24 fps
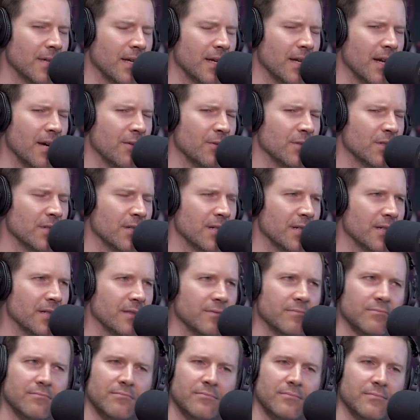And I was
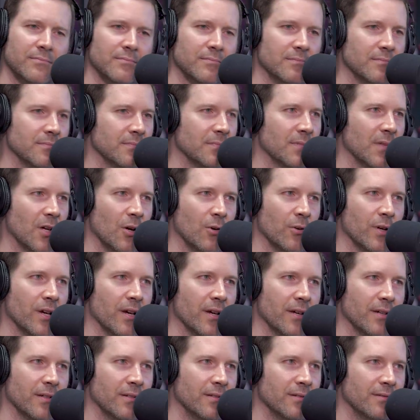like, mm.
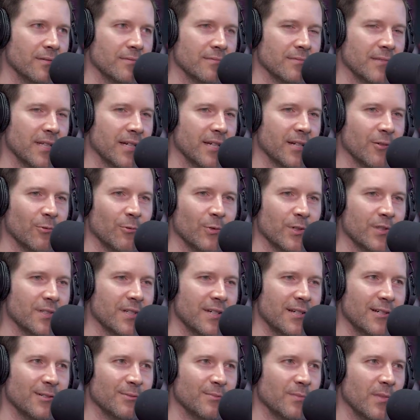"Okay, mm. like, mm. what's
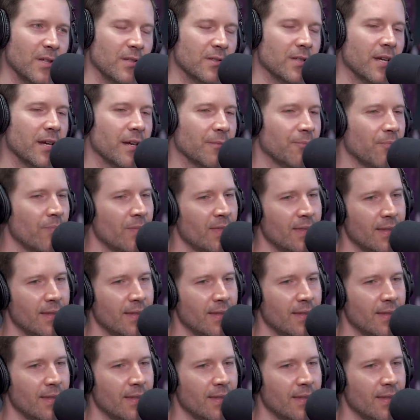up?" He's like,